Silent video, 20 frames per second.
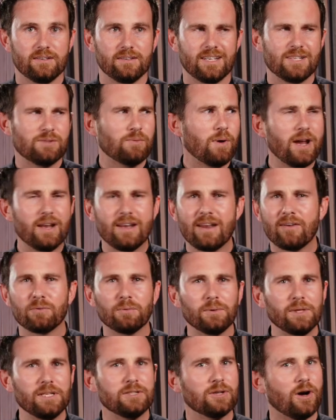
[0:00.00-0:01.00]
That's why it never
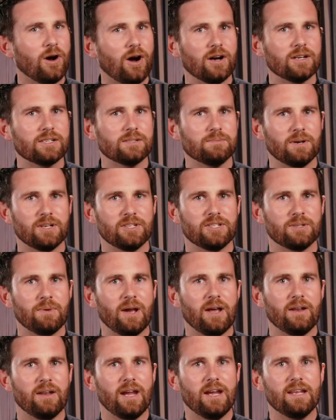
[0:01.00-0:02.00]
really talks much
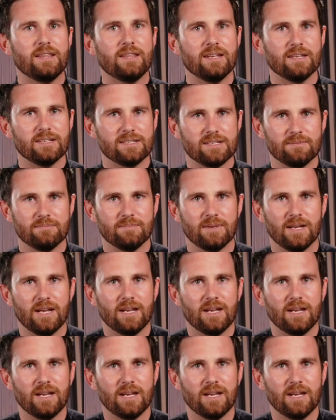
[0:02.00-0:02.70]
about atheism,